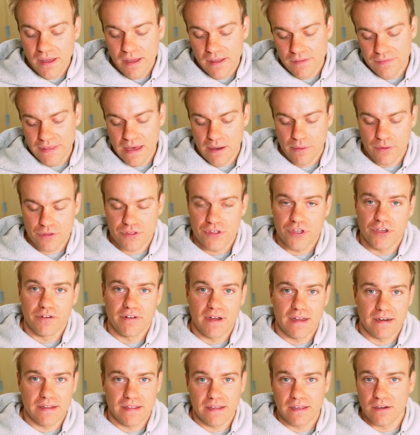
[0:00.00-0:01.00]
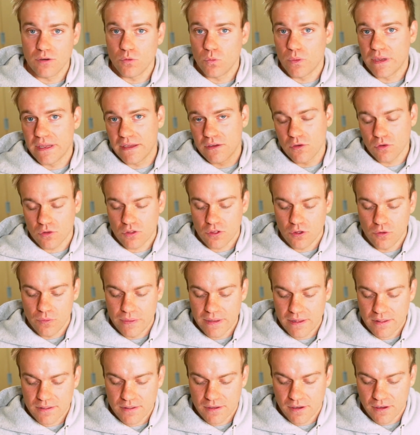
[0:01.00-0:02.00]
the hours that you're adding in a week or 2
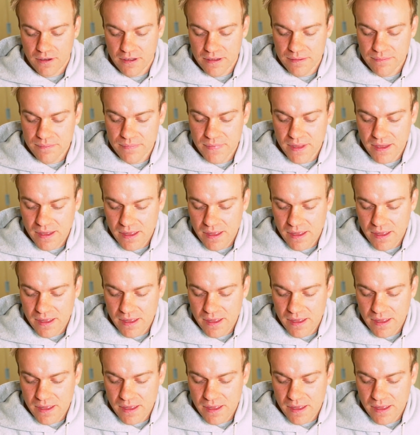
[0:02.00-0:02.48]
weeks' time.